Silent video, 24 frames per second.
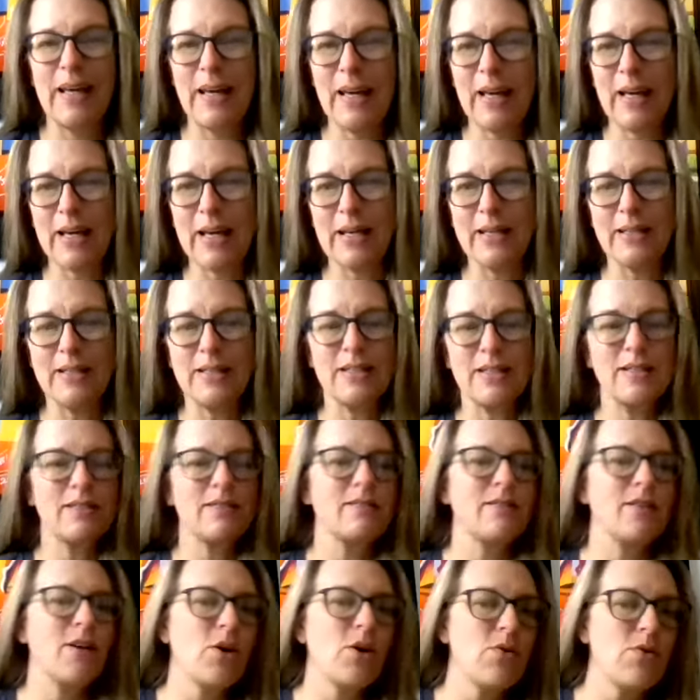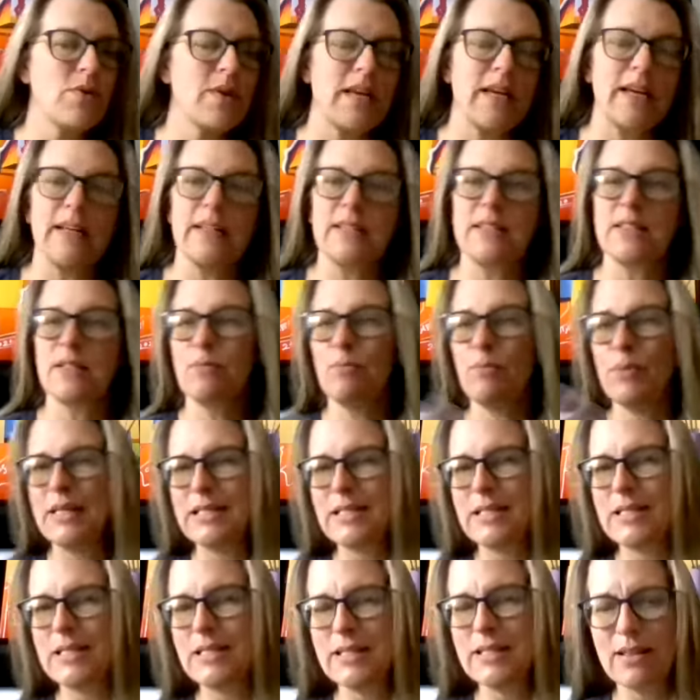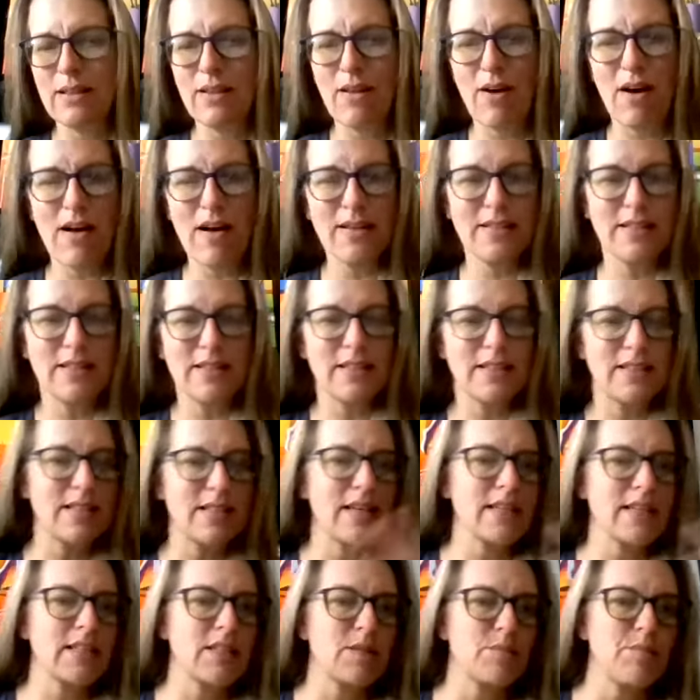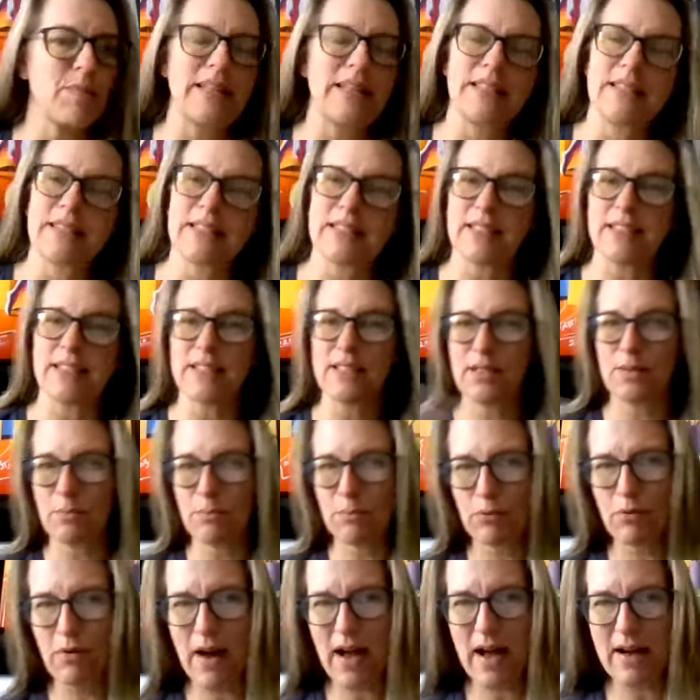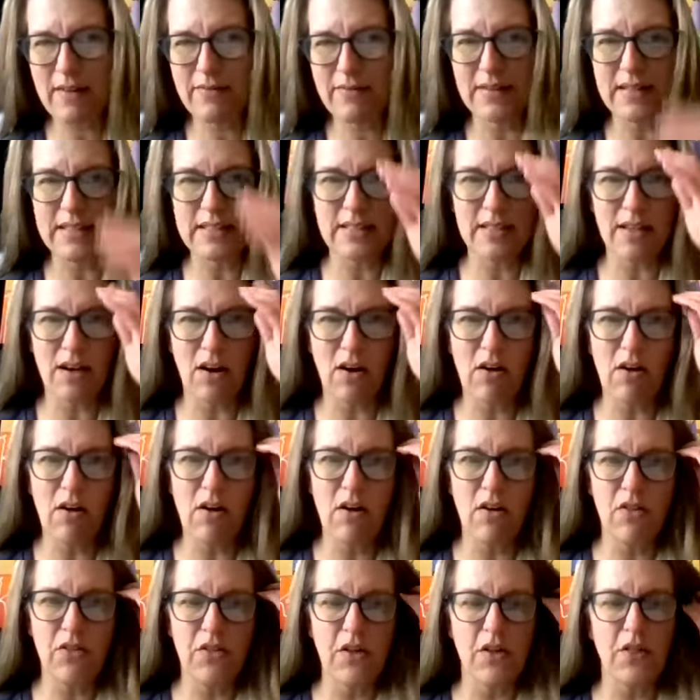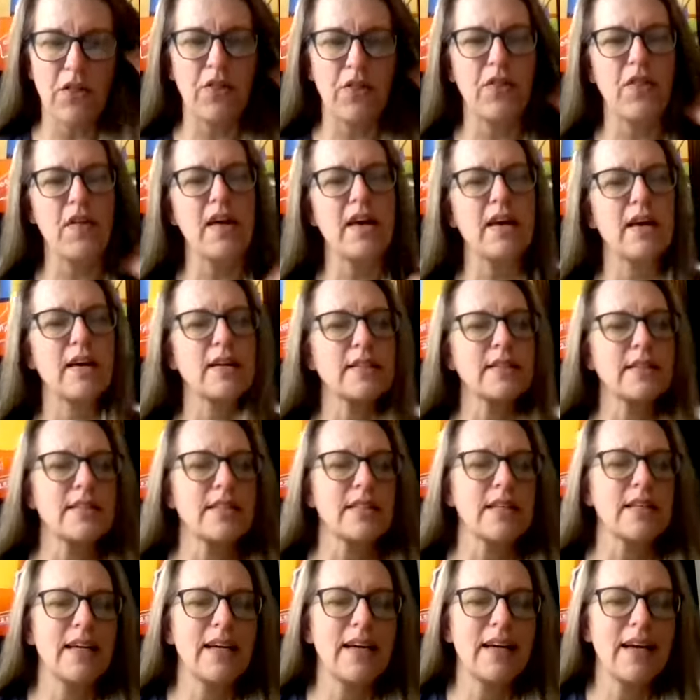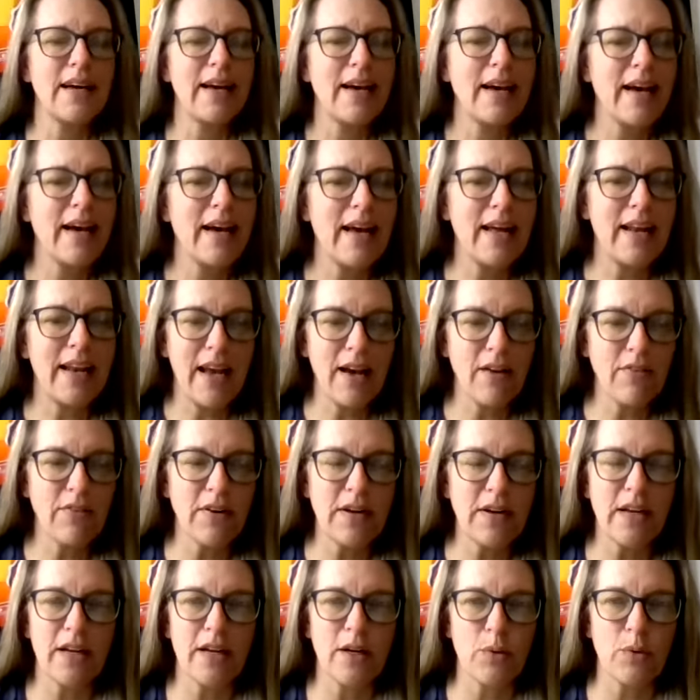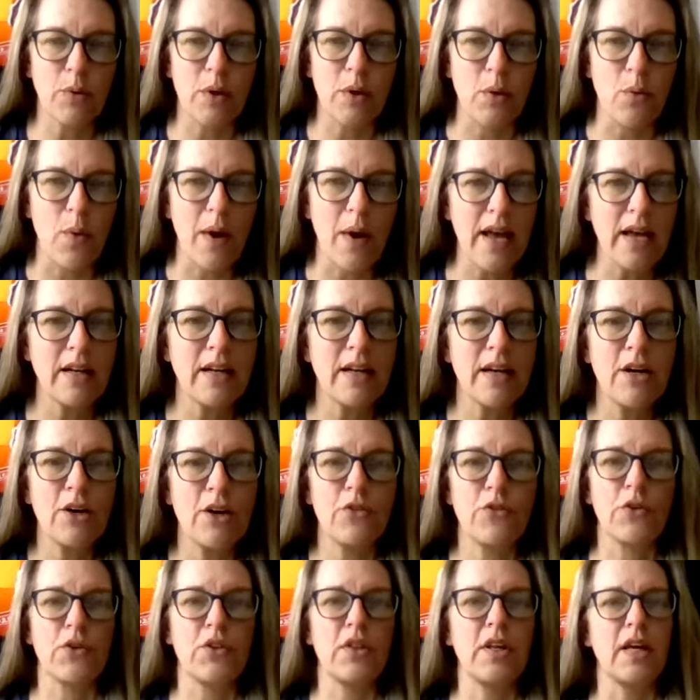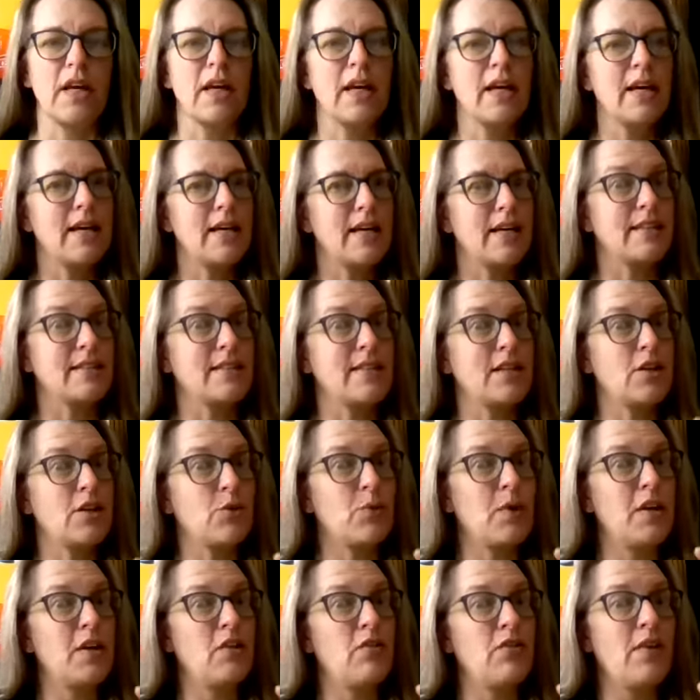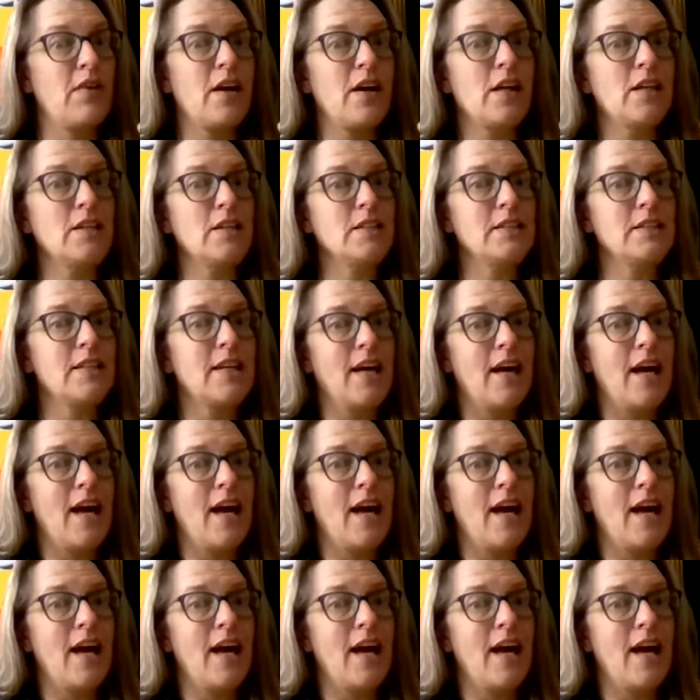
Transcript: Kids, no kids, business losses, expenses, profits, all the things. And every year we wait for the, is it a refund?